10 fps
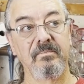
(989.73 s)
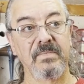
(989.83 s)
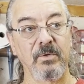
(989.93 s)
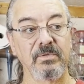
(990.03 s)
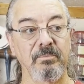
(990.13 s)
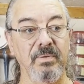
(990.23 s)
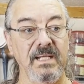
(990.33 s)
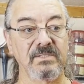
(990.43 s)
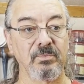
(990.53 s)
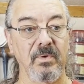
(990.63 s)
There was a
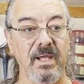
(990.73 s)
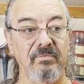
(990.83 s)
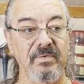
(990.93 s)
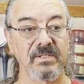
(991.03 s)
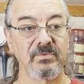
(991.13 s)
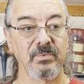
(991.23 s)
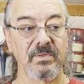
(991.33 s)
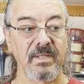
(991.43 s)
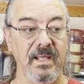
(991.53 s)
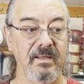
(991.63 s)
place where I fished
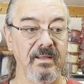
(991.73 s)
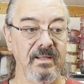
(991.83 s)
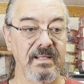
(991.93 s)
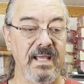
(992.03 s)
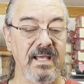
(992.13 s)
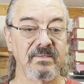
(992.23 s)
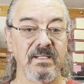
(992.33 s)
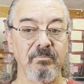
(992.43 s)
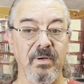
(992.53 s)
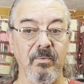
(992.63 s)
with a
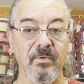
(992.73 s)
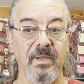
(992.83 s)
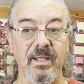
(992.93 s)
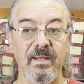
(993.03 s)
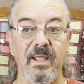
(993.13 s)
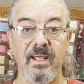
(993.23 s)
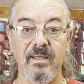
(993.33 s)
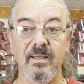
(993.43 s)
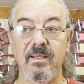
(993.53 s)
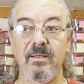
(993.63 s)
casting bubble and a
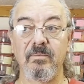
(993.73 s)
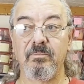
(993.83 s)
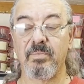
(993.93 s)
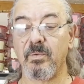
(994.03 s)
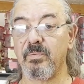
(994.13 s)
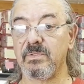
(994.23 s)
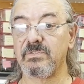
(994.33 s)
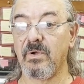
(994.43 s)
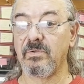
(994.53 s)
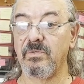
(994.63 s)
purple and
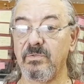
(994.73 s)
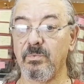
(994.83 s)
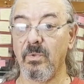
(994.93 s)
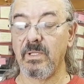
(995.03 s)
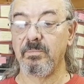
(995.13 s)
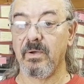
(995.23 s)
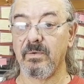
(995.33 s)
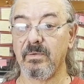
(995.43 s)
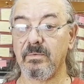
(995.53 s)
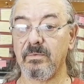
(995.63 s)
chartreuse woolly
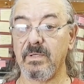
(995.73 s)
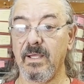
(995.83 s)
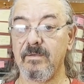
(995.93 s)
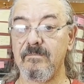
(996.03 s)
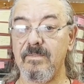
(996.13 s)
bugger, okay?